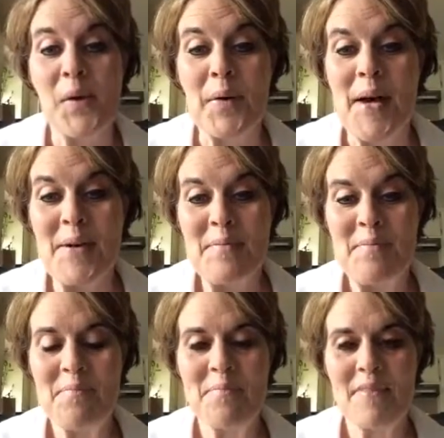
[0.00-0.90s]
Okay,
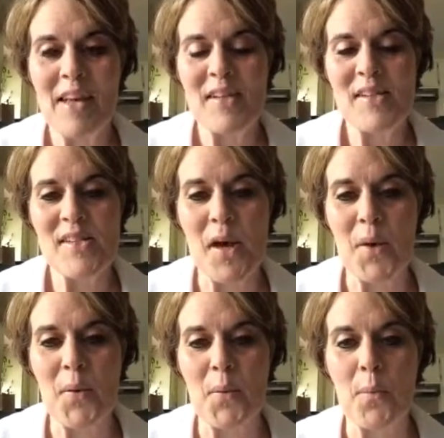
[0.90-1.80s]

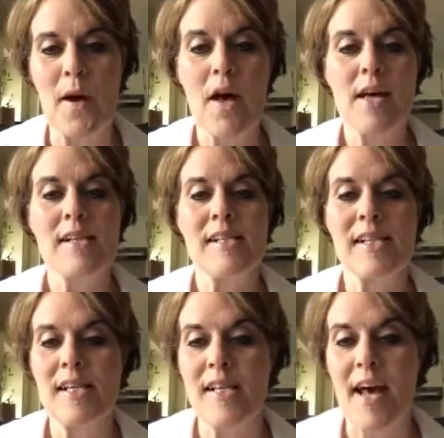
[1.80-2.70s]
so
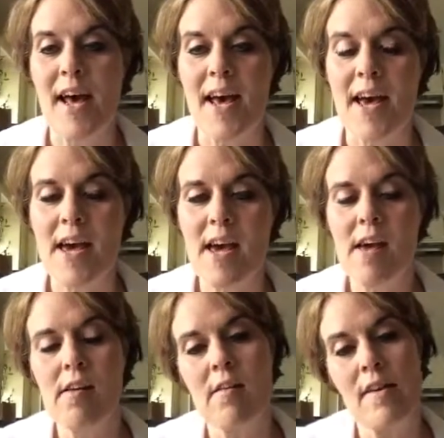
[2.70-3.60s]
today,
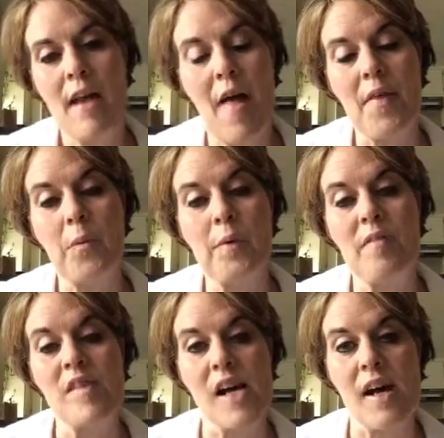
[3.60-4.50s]
now that
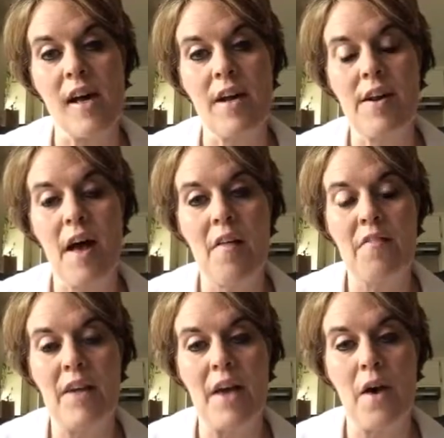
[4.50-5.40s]
we've done a
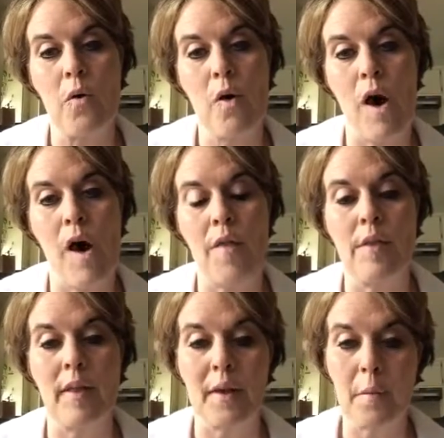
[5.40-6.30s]
video on
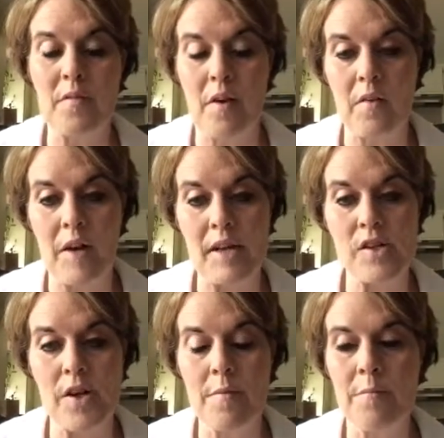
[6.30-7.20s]
the liquid
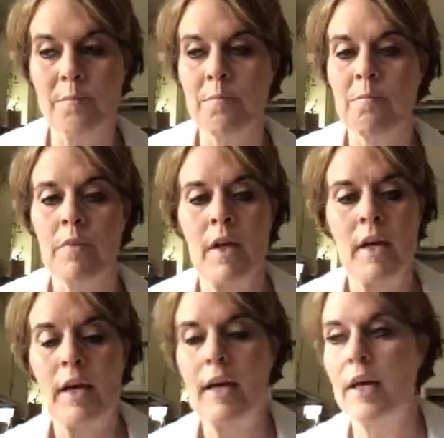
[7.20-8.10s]
foundation
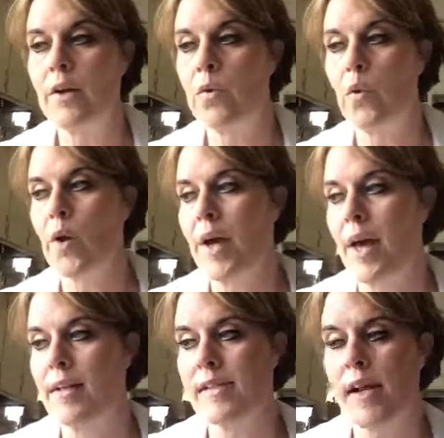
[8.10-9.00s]
in
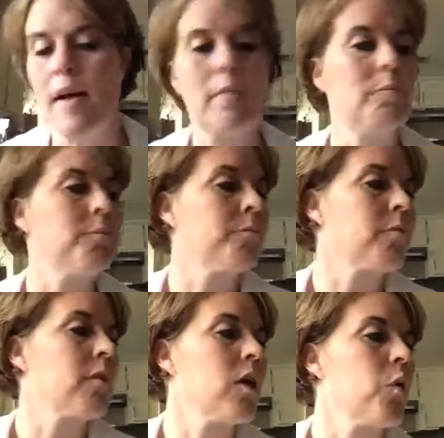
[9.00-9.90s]
organza
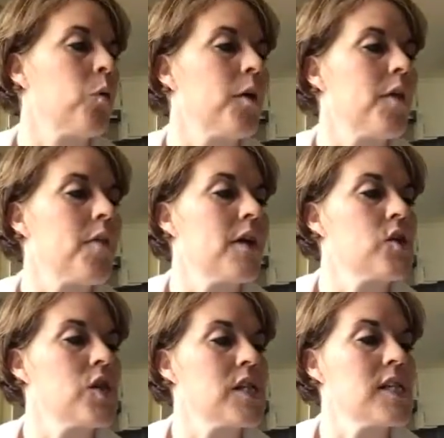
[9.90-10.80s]
with
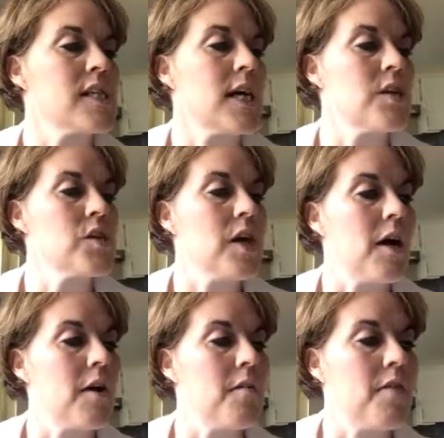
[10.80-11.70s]
just a touch
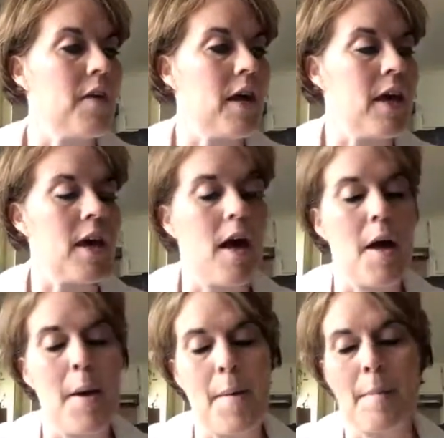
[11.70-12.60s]
of the
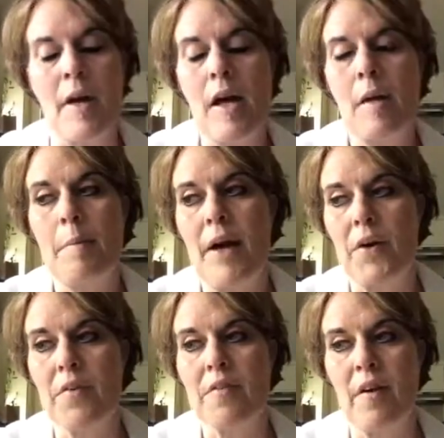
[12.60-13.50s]

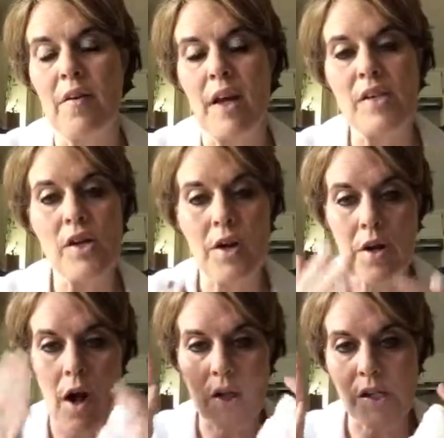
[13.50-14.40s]
powder
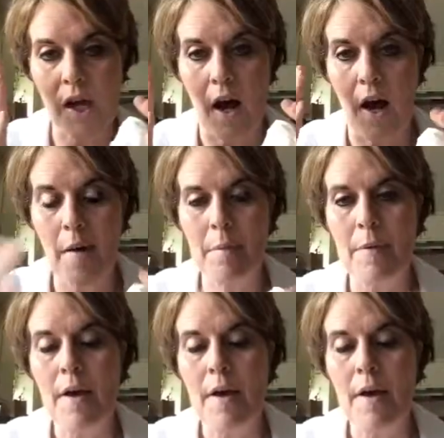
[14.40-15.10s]
foundation on top,